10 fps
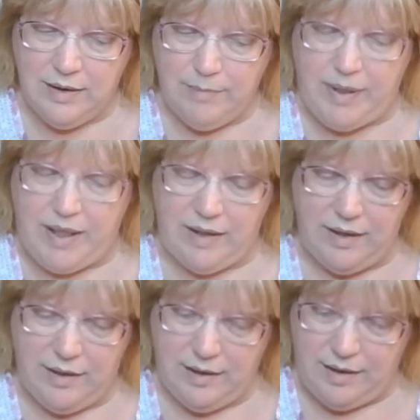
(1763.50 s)
But
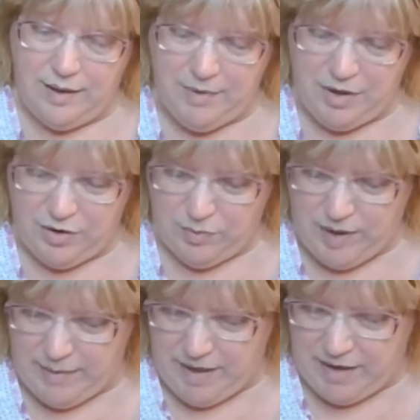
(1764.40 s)
I'm not sure
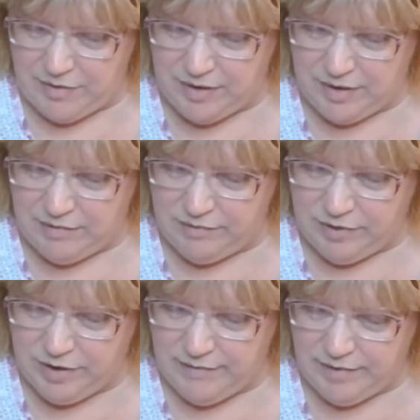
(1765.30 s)
why it matters because it's full
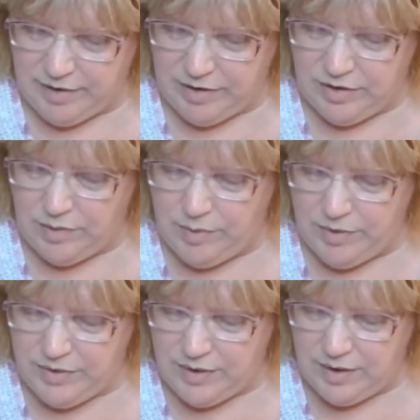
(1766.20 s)
coverage. So we'll
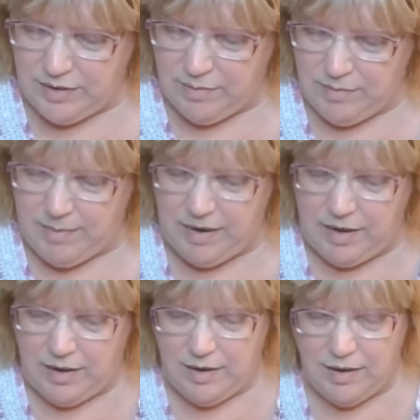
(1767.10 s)
see. Or maybe, I
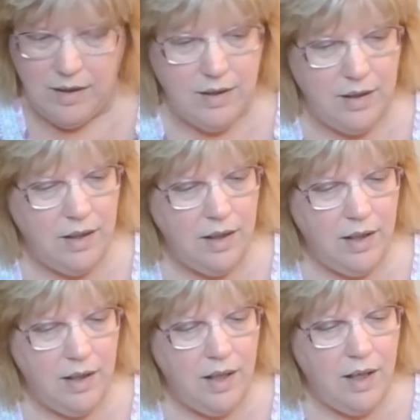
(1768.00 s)

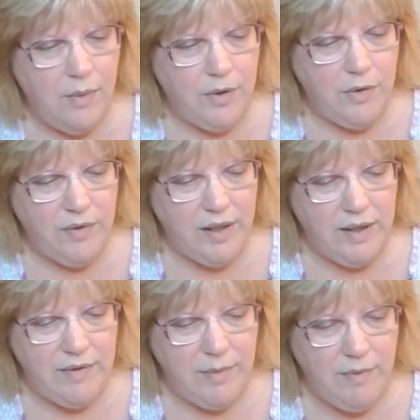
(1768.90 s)
wonder if they
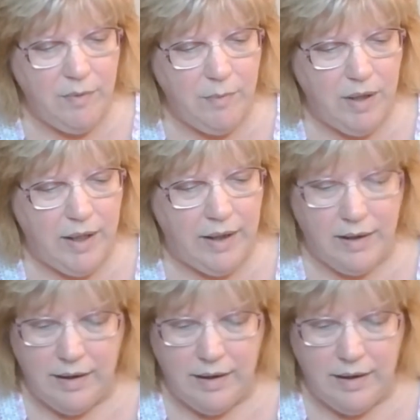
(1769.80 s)
leave some of it blank